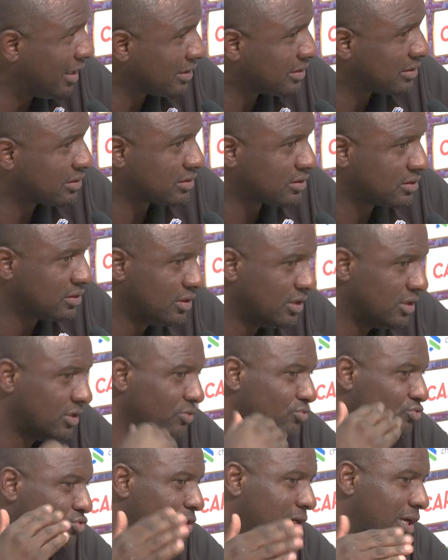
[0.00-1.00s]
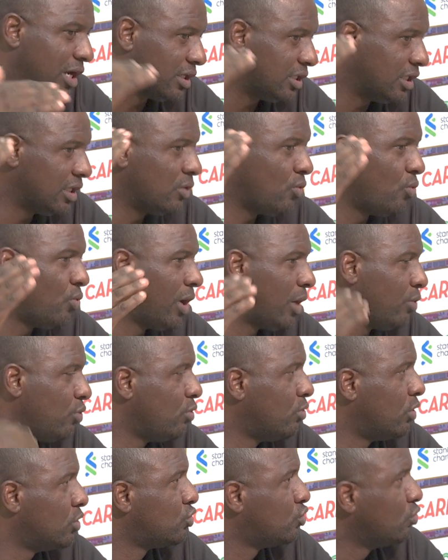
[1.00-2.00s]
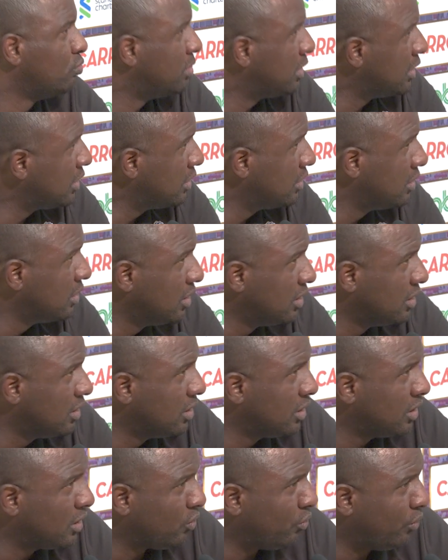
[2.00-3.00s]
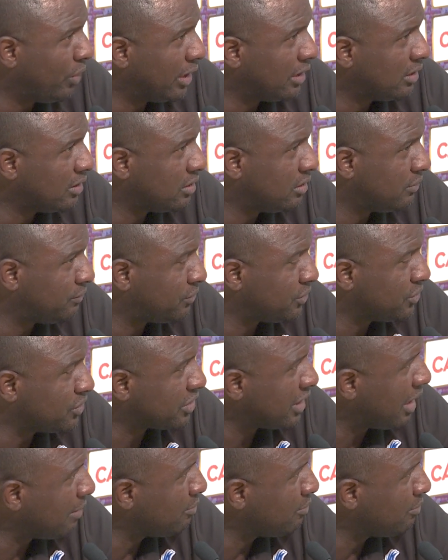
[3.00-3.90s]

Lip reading: us regarding where we want to be when the first